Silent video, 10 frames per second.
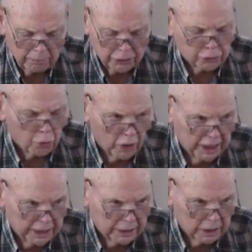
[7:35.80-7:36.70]

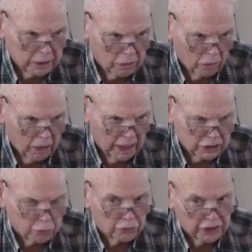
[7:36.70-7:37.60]
betrayed
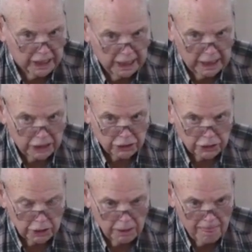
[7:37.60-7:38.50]
Christ with a
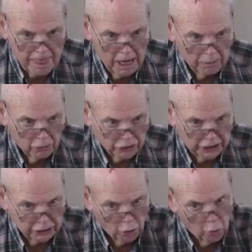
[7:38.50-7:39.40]
kiss. Because
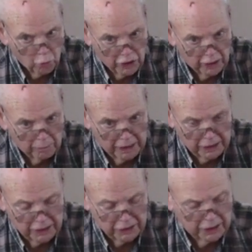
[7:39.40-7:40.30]
he told them
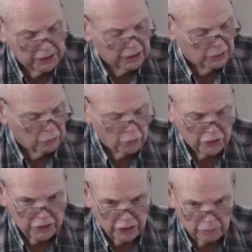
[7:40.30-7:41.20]
in
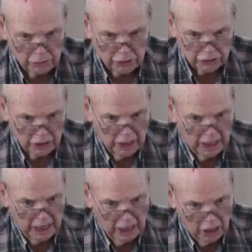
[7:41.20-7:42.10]
one of the other books,
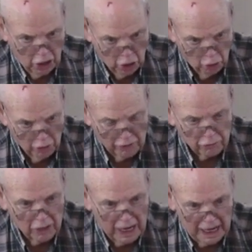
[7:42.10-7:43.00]

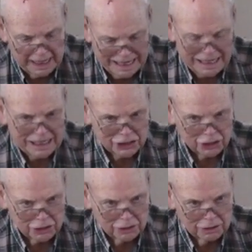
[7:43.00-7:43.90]
whoever I
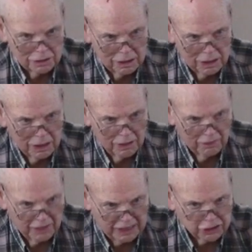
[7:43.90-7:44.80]
kiss,
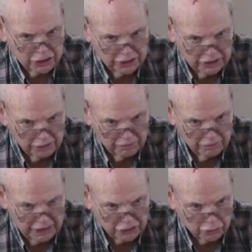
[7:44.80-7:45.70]
that's the
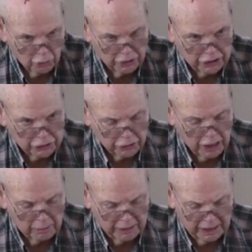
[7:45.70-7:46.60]
one that you're
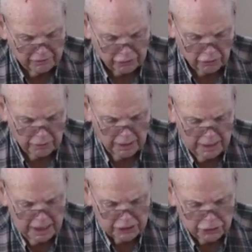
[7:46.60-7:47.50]
coming after.
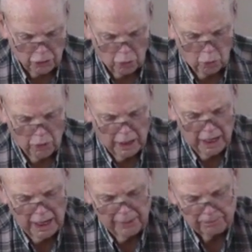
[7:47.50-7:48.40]
So
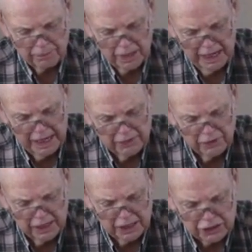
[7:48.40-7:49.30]
in
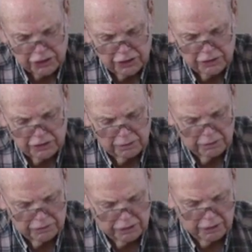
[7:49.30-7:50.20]
this,
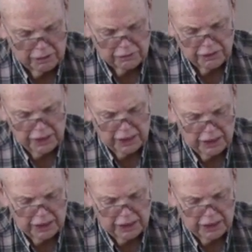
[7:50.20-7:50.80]
the